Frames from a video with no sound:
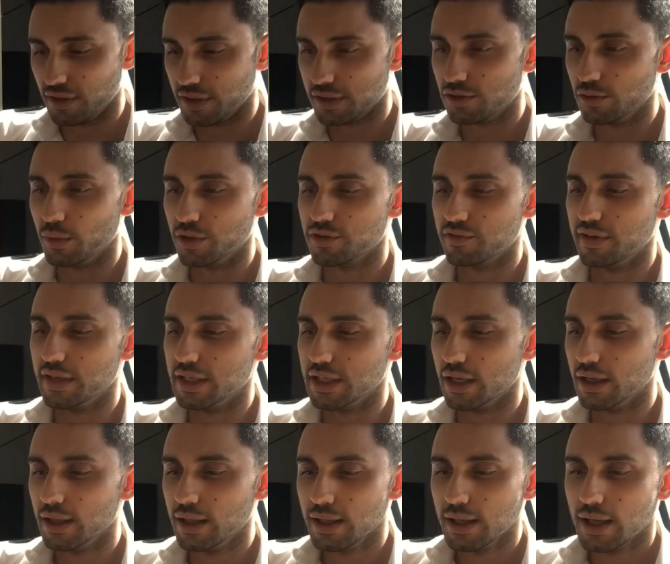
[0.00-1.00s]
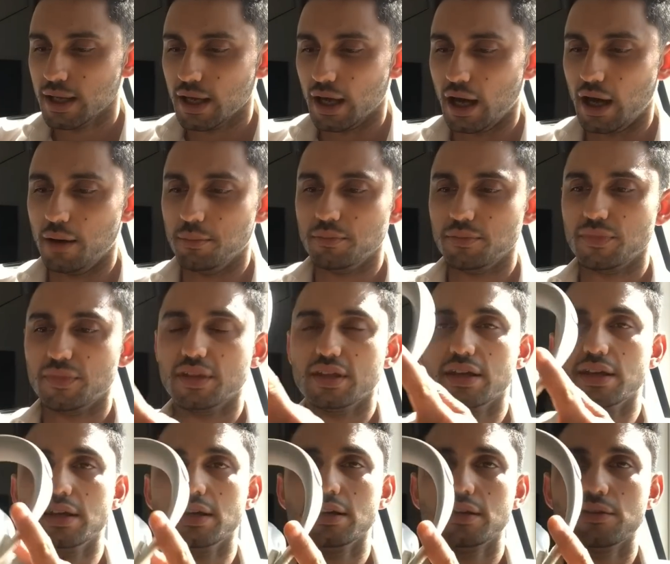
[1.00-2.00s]
like too much of an idiot.
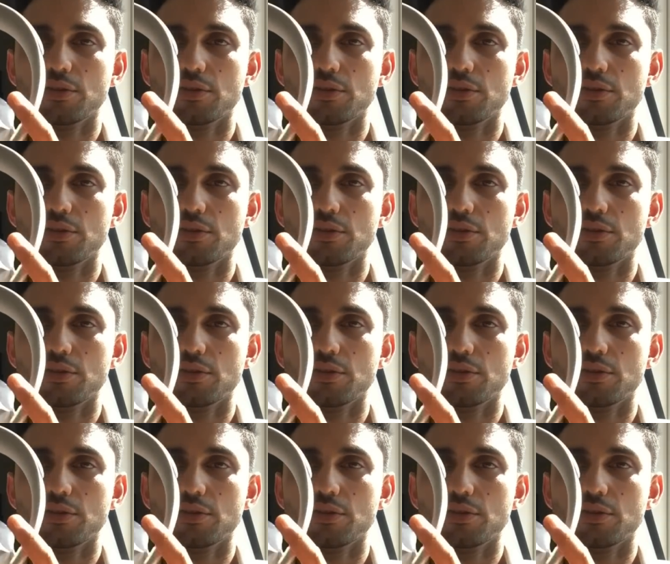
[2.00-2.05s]
The